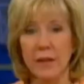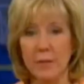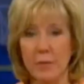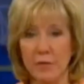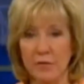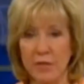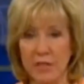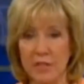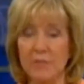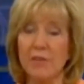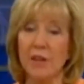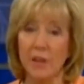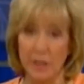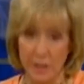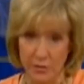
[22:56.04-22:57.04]
name of this
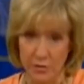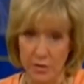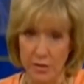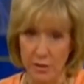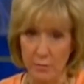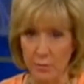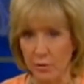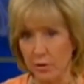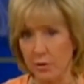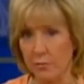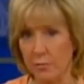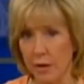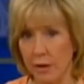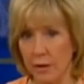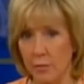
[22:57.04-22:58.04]
very interesting book.
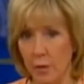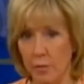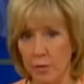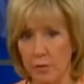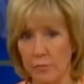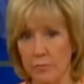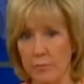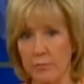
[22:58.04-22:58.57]
Back in a moment.